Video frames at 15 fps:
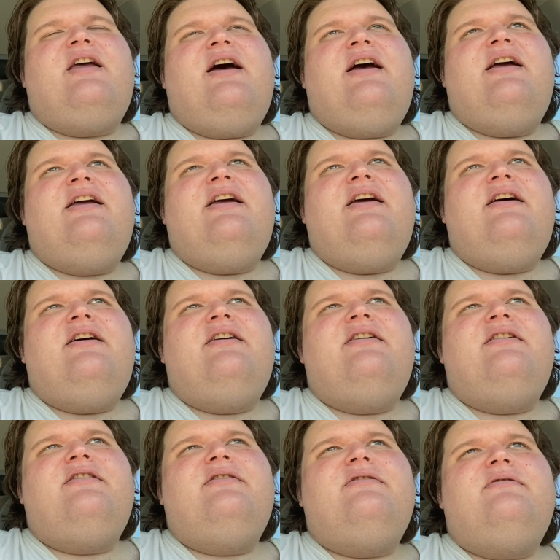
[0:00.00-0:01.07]

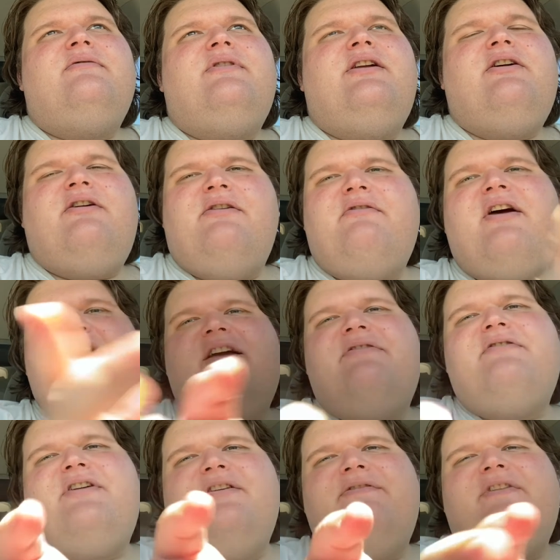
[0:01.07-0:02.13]
and right
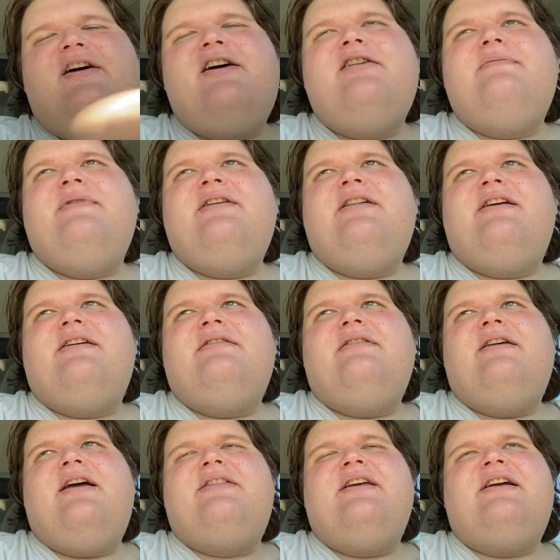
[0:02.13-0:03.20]
after he fired me, like,
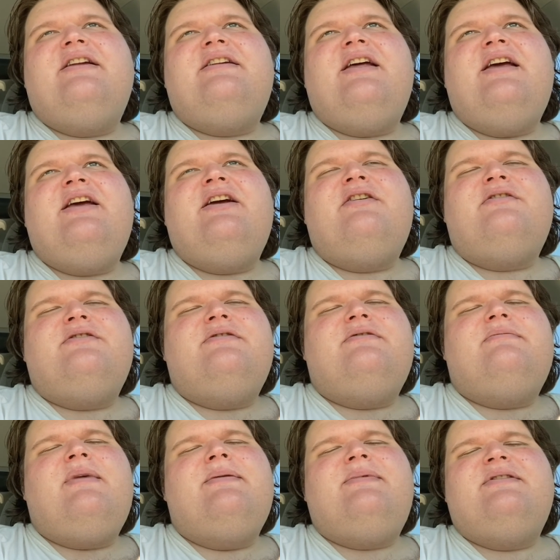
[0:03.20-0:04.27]
I think a day or
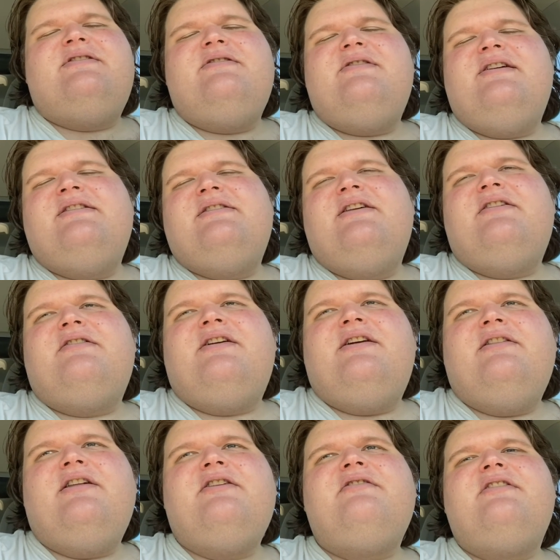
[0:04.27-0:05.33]
maybe 2 days later,
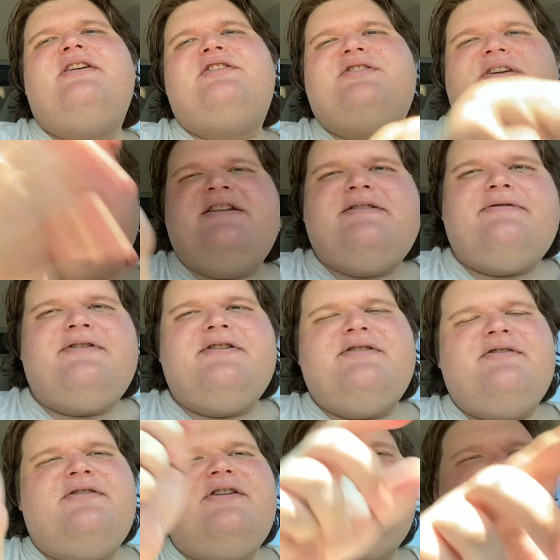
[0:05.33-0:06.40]
he literally transferred
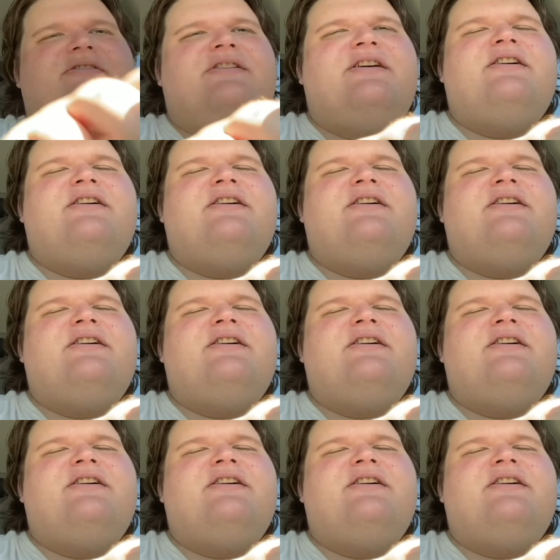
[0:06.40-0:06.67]
to another